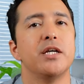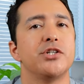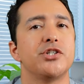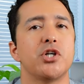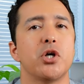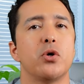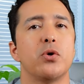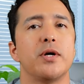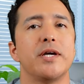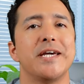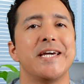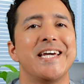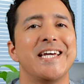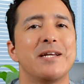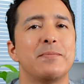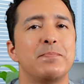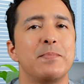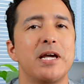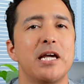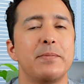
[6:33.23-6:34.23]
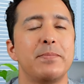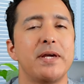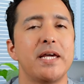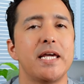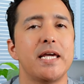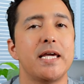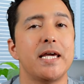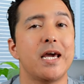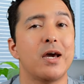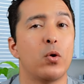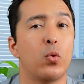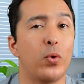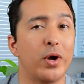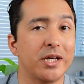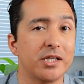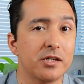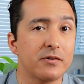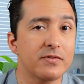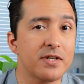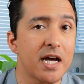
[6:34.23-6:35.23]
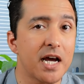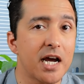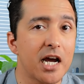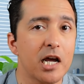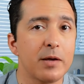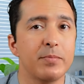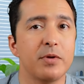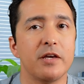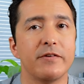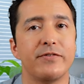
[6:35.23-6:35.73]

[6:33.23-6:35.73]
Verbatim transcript: so it may be a waste of time